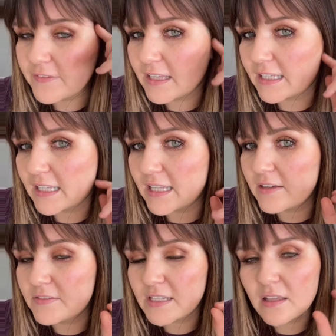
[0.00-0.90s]
feel like it
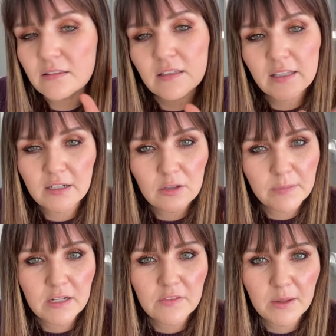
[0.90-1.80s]
gives a little
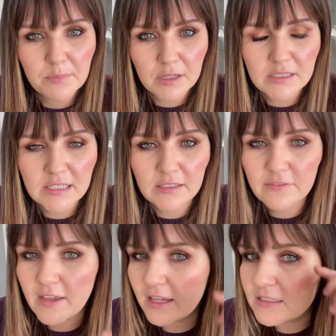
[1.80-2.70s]
bit of that bronzing
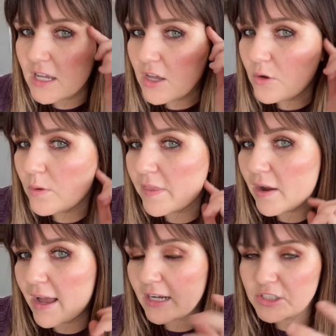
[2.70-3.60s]
effect
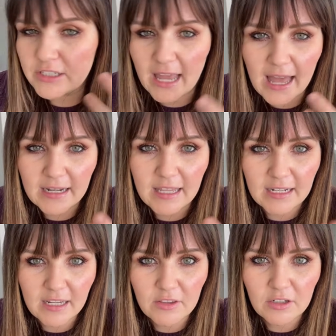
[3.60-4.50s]
without actually adding
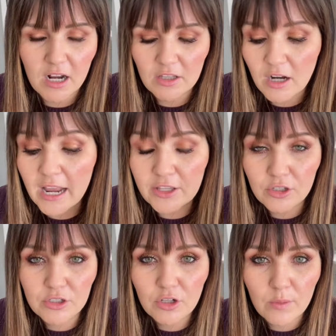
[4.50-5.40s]
any other color. I
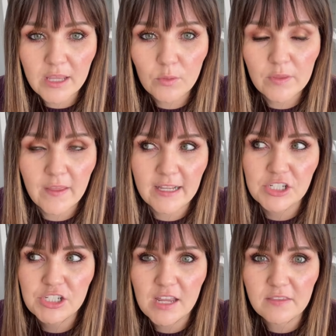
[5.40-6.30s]
could go in with like
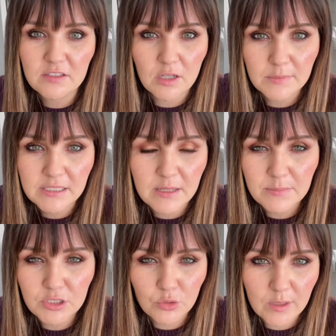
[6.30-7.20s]
a shade that's almost
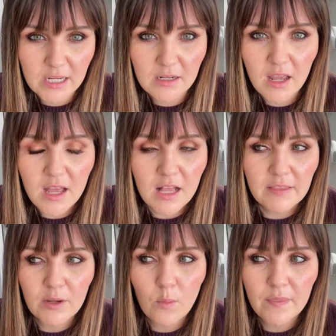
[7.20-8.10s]
in between,
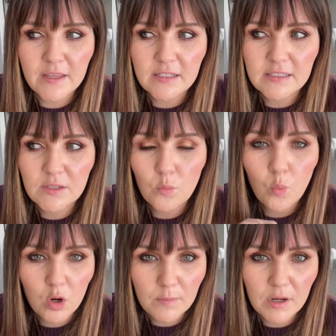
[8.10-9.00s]
like one that's
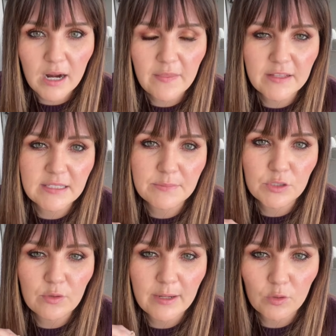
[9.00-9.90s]
warmer and that's in
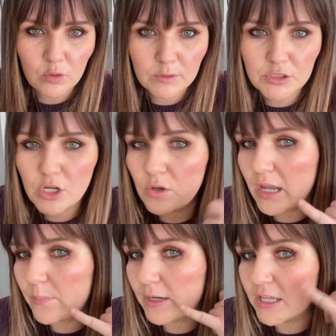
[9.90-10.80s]
between my normal
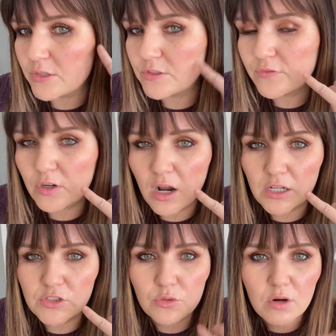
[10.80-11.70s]
tone and what I use for
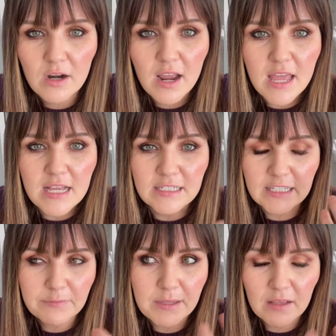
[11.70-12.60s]
contour
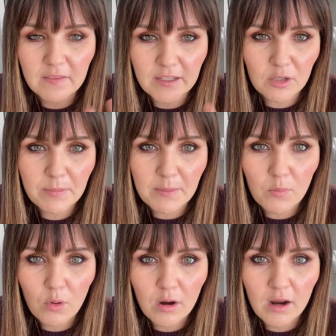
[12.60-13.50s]
to give me a little bit
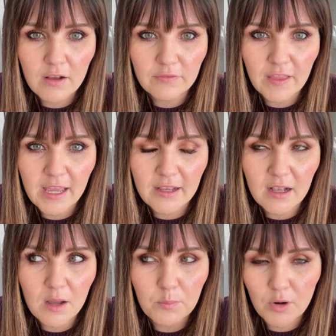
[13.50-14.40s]
more of
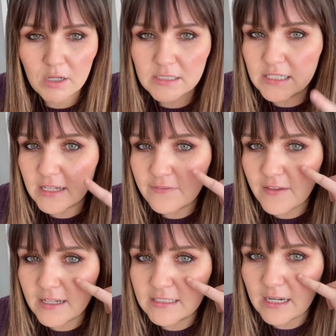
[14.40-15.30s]
like a bronzing
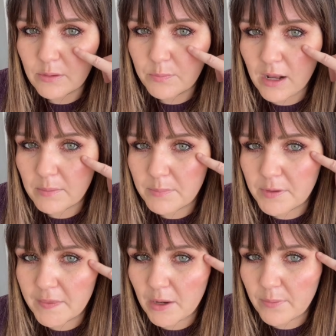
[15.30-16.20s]
effect. And I would probably
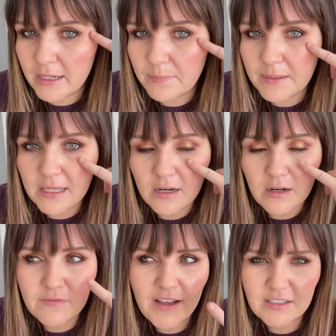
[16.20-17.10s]
put that right up
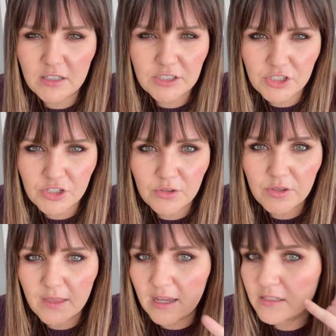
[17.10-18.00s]
here. In fact, I'll just show
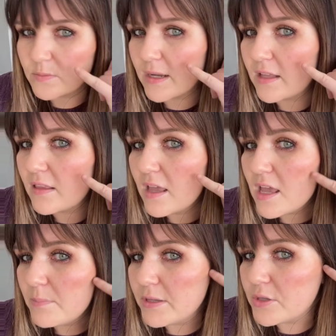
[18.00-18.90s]
you that as well.
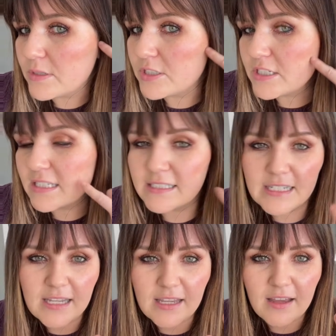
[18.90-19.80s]
But you can just
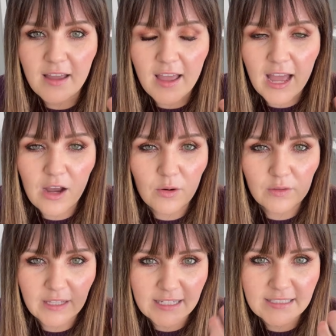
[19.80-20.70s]
see
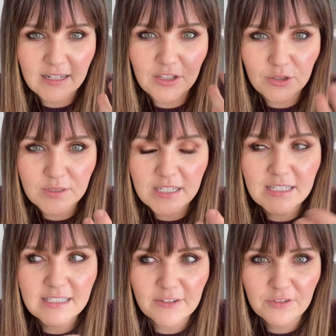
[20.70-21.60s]
how, like I said,
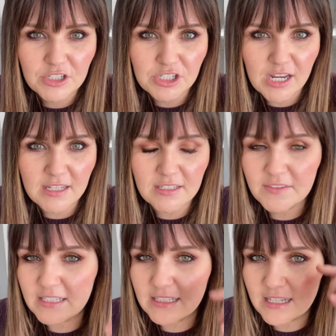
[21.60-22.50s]
using different shades
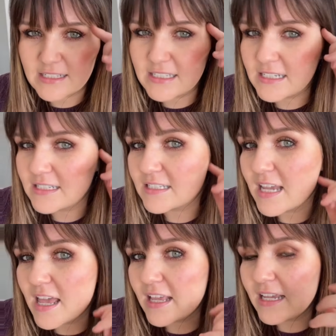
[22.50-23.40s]
of the skin tint
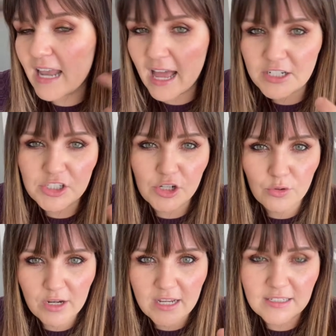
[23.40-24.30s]
can actually
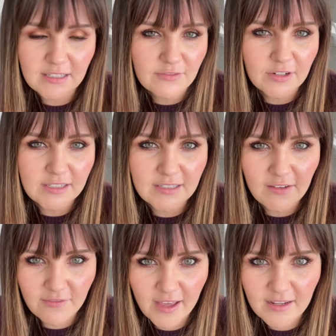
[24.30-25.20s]
create different
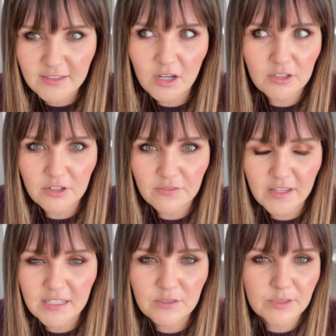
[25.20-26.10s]
effects on your
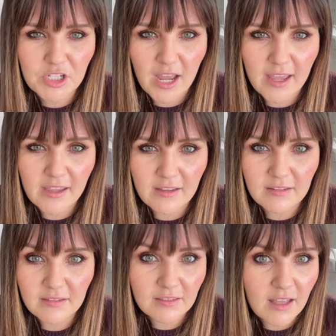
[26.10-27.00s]
face, which I
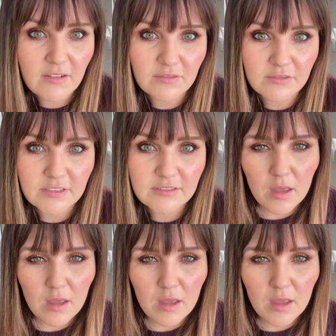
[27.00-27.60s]
love.